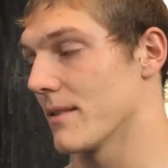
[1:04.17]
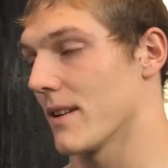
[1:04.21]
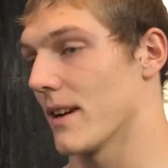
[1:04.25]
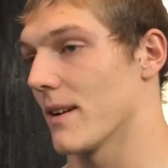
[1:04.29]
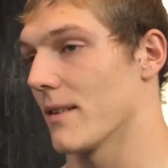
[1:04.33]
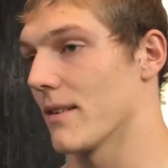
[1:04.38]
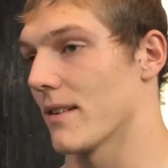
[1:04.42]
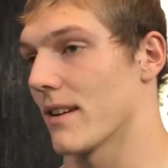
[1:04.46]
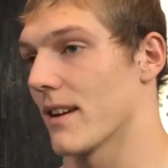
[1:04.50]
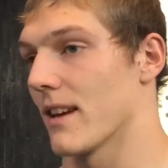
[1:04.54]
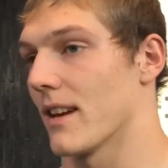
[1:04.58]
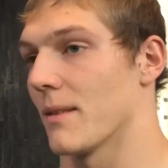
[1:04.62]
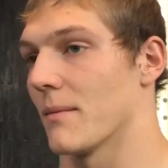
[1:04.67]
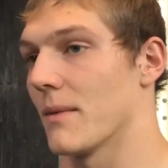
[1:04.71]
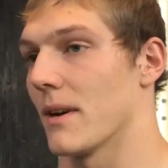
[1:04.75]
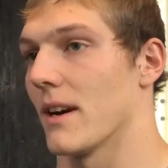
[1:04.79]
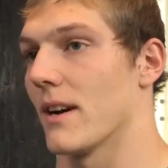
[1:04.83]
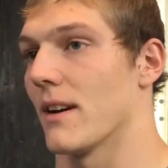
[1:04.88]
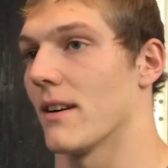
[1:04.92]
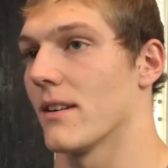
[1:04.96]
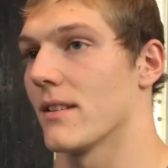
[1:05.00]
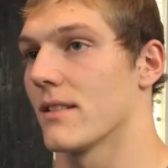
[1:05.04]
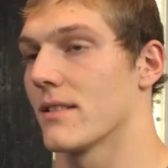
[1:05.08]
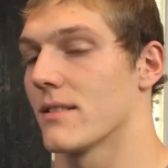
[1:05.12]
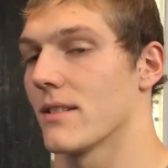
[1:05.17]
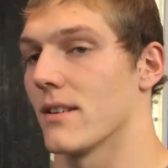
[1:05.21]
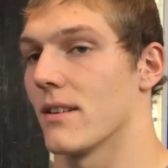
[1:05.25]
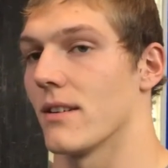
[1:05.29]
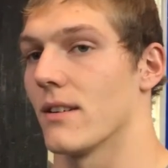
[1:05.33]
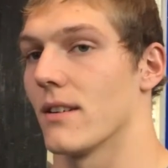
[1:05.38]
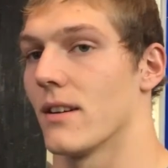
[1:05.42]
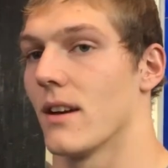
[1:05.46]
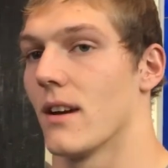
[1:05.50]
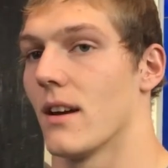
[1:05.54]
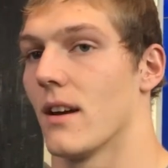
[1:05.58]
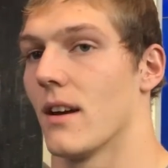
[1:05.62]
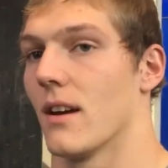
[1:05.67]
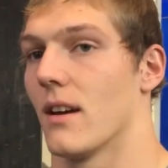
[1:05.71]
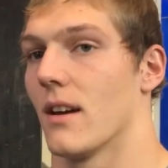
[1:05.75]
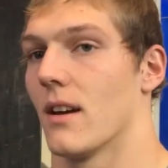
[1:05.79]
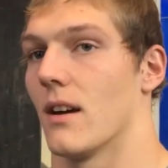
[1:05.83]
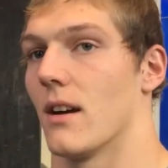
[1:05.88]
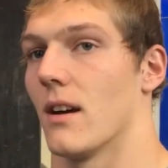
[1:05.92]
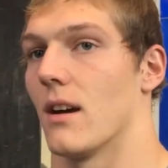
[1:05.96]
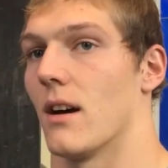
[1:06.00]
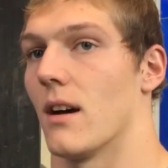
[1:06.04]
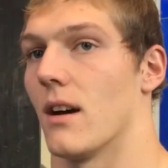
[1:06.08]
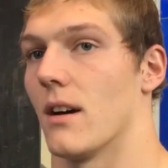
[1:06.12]
time it came out. So
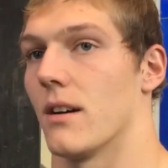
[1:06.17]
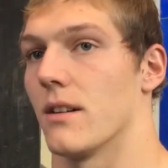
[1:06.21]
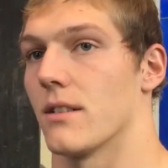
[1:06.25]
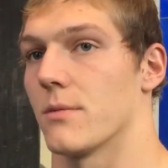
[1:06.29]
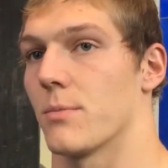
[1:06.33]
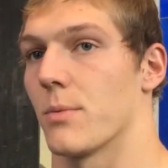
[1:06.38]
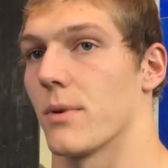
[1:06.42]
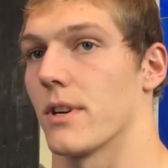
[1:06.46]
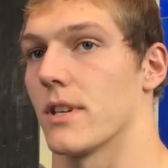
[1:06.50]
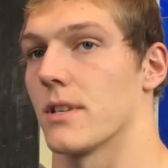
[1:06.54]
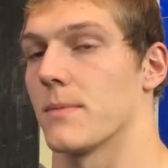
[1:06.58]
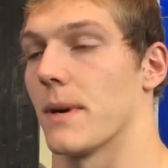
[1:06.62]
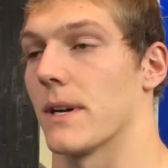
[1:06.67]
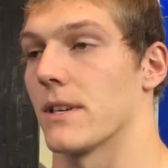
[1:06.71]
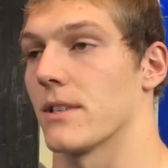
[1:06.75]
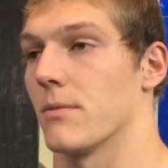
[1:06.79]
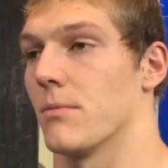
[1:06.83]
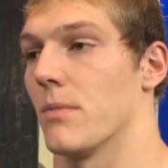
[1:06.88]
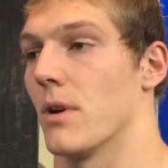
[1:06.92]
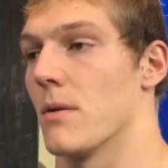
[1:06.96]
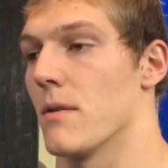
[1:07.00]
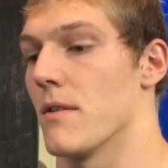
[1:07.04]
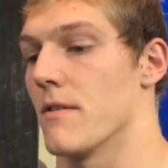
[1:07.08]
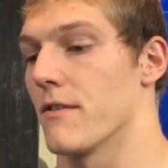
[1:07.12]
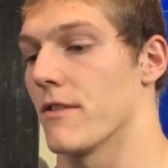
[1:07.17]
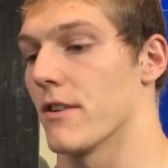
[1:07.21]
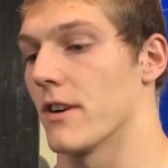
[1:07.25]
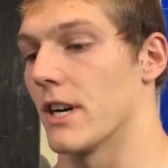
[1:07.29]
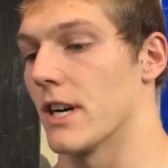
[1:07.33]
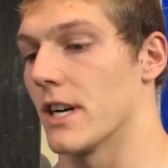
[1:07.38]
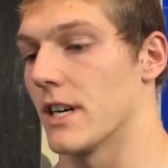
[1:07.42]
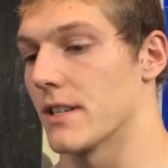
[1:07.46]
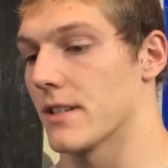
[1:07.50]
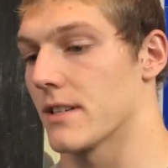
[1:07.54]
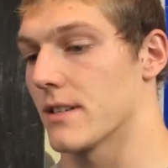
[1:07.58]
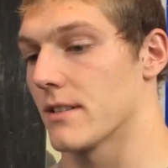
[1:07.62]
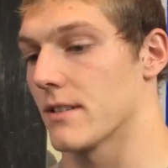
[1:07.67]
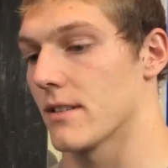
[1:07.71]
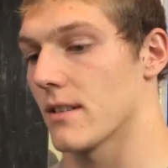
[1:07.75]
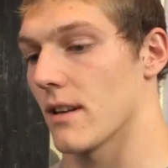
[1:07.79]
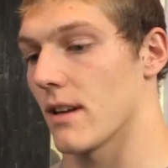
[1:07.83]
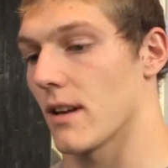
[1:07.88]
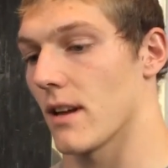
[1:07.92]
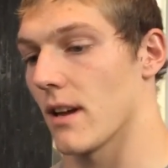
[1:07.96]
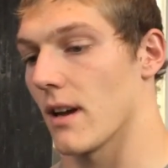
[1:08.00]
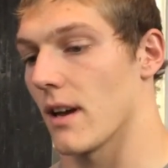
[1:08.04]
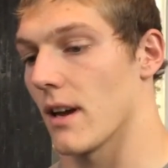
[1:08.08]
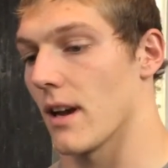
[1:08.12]
it was a pretty special moment for us.
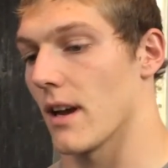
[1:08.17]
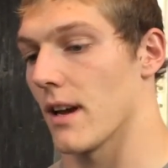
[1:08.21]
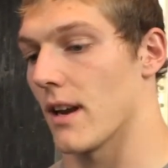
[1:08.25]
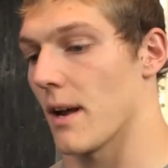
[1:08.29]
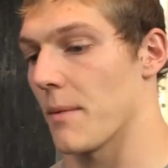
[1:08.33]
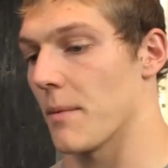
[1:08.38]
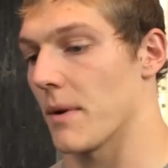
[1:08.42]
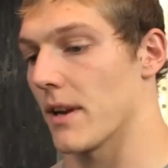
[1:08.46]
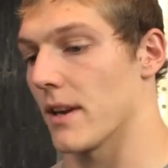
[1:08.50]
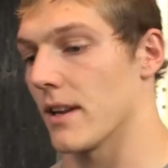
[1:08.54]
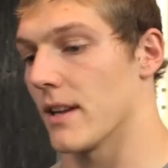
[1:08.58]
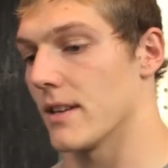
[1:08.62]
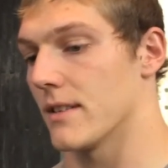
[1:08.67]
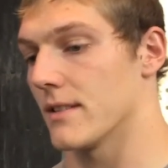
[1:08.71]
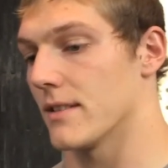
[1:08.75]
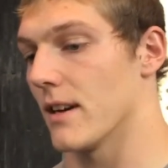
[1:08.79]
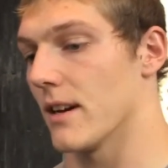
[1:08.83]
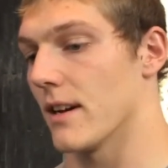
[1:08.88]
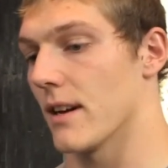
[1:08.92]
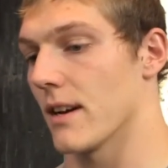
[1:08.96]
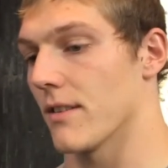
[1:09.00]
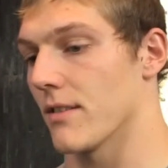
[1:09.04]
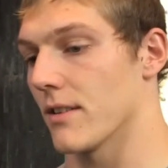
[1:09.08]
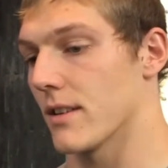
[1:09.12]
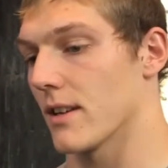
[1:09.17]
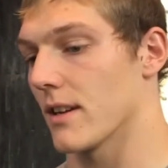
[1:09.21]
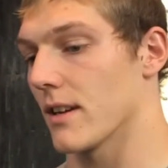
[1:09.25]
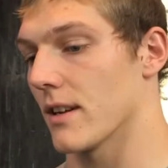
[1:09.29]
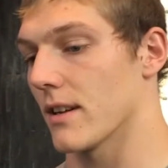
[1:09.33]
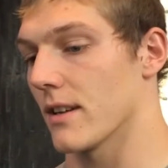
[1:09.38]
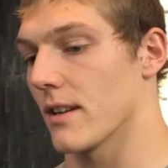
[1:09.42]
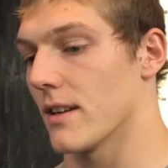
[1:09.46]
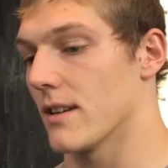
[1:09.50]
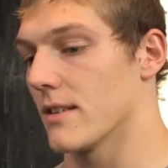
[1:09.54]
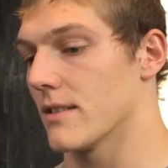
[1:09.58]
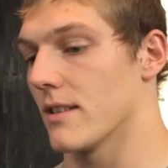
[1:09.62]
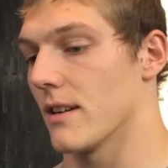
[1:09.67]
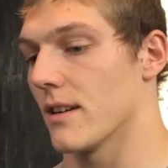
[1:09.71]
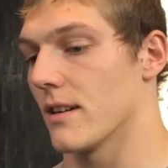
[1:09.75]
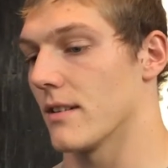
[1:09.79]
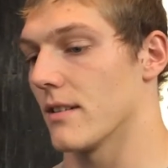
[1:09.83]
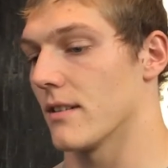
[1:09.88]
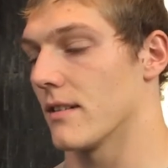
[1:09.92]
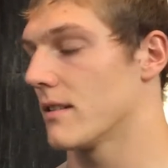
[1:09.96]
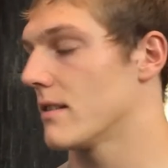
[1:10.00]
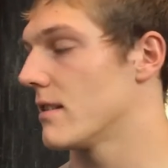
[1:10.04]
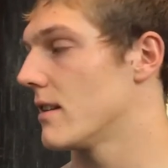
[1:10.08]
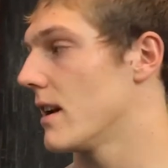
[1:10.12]
And I mean, he's done
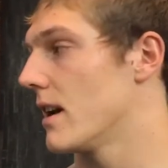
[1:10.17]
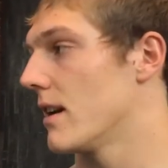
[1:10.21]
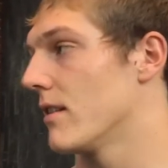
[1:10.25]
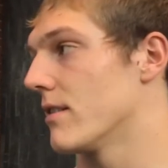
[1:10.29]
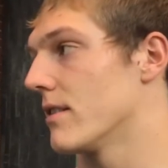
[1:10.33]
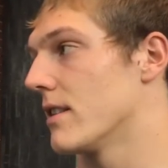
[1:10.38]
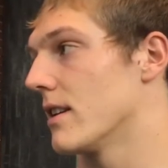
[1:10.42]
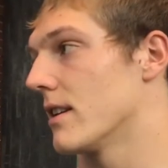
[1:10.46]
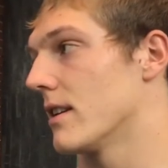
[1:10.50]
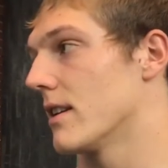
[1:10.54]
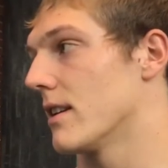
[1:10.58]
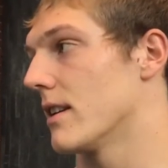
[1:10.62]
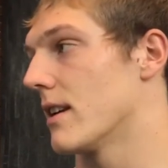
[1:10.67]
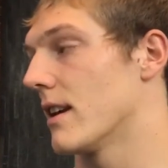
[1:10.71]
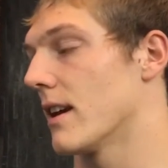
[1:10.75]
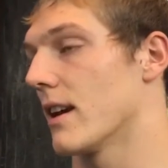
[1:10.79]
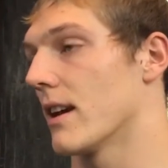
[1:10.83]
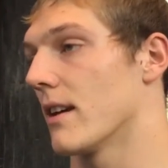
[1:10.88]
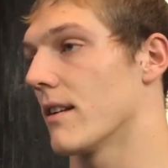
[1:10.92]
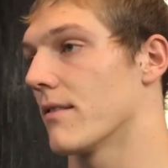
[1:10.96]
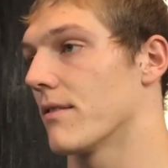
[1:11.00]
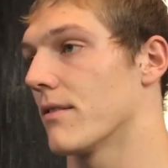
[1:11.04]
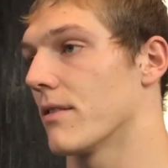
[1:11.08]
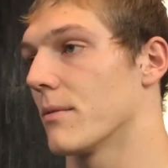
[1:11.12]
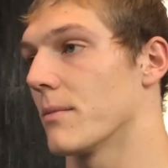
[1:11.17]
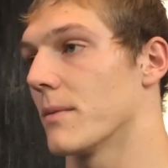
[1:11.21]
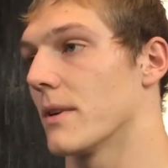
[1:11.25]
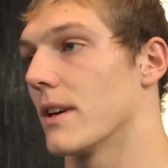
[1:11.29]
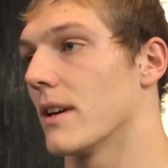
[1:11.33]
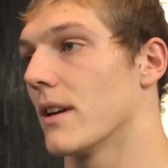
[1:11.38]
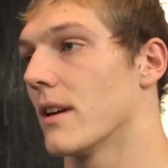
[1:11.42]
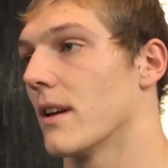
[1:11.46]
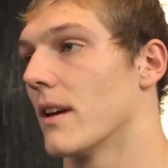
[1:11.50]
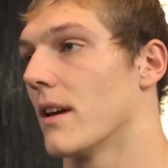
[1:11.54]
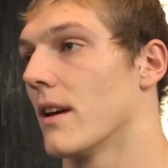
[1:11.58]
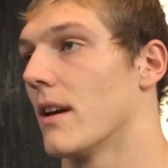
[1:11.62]
everything he can for me.